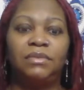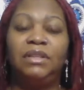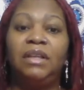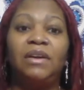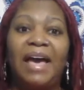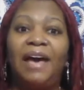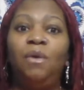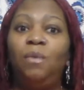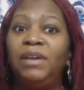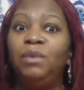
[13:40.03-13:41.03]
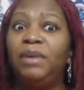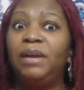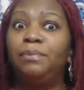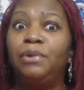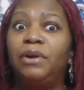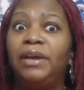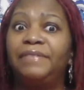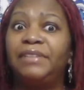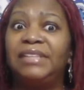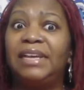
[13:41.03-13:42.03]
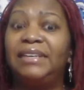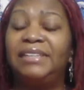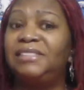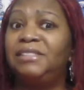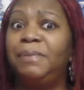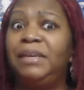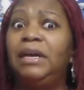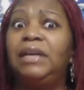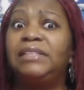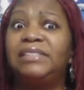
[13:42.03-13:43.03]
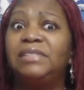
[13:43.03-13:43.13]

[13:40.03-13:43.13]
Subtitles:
Look, I don't want to wear a bra half the time. Let's just be honest.